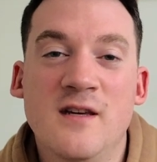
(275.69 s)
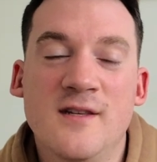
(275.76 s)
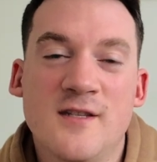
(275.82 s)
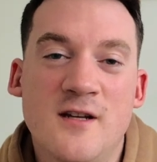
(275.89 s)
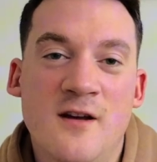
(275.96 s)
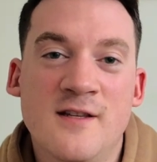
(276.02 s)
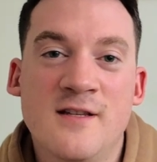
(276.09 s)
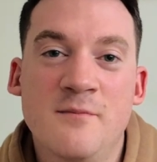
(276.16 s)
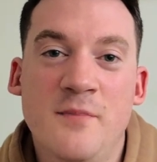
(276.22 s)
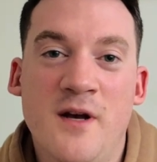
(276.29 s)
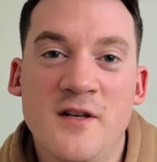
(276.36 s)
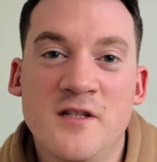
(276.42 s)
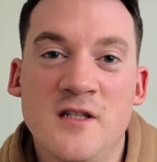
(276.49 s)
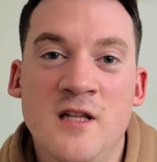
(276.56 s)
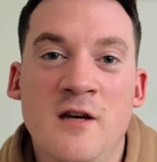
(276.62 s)
It starts in
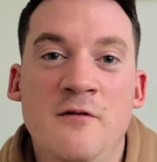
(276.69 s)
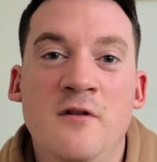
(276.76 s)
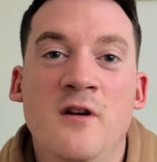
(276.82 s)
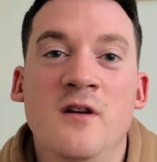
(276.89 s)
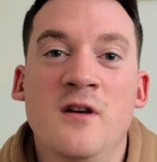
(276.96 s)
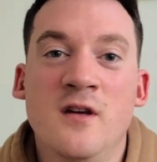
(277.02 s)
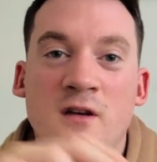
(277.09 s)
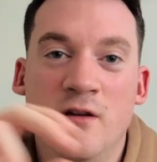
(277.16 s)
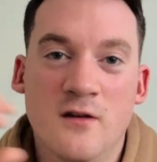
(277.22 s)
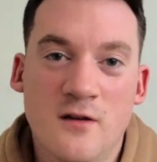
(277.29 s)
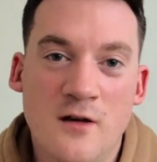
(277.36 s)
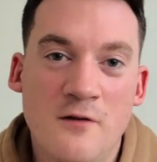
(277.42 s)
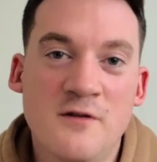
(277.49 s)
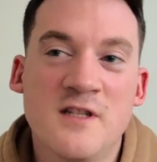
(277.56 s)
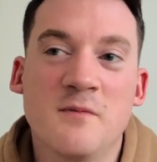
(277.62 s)
Barcelona,
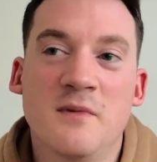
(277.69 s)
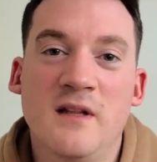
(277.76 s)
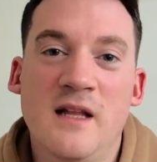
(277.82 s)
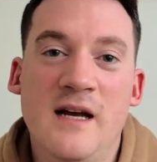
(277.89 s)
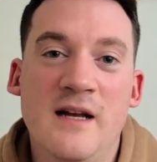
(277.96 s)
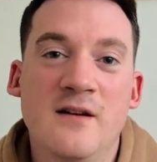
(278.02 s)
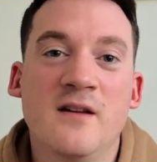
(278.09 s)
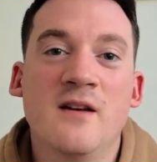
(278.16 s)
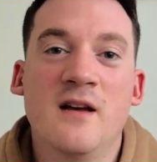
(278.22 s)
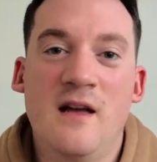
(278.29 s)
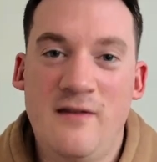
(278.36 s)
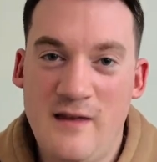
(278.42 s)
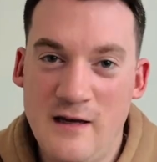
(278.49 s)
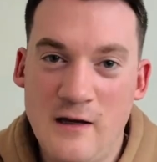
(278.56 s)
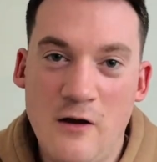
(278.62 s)
goes to Milan
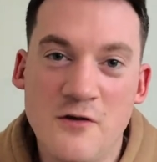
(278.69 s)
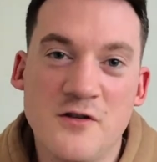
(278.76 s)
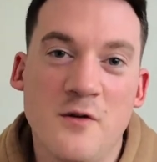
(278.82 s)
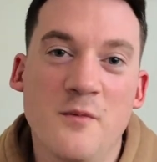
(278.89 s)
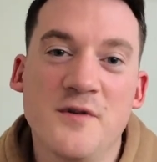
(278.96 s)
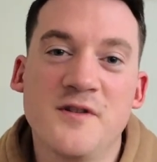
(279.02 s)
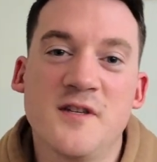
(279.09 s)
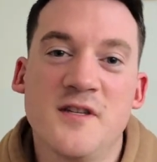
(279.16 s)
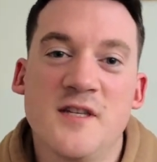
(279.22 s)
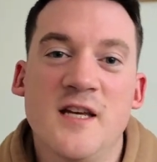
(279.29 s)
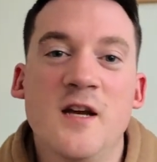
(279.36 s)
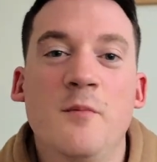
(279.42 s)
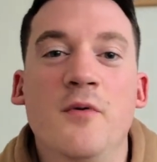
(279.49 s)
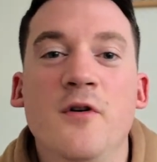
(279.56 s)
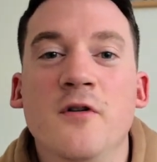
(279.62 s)
and then goes onwards to
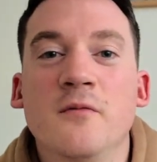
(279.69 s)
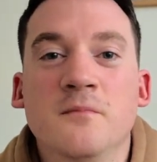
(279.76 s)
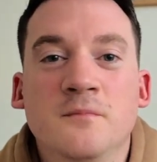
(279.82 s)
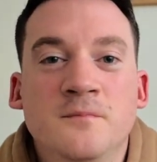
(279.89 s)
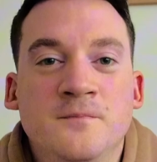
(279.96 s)
Singapore.